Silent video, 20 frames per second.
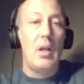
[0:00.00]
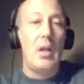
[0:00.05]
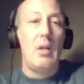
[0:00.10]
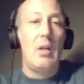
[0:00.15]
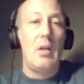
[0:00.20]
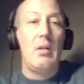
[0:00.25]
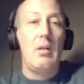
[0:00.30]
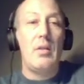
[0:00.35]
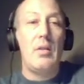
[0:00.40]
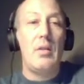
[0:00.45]
As
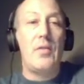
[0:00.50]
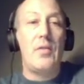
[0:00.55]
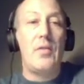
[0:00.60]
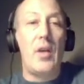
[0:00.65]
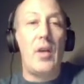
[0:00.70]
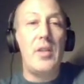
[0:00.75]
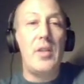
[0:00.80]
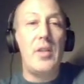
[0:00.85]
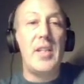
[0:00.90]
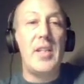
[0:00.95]
far as
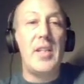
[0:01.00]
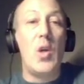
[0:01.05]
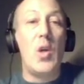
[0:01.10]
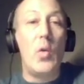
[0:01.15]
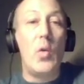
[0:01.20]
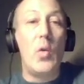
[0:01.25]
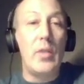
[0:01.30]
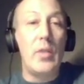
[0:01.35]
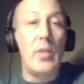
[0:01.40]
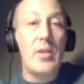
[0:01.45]
the over
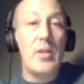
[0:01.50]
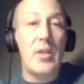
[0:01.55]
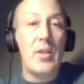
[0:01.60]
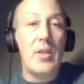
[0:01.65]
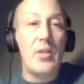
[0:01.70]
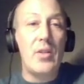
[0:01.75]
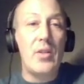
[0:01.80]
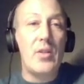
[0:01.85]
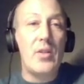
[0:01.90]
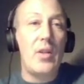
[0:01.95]
is
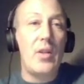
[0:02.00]
concerned,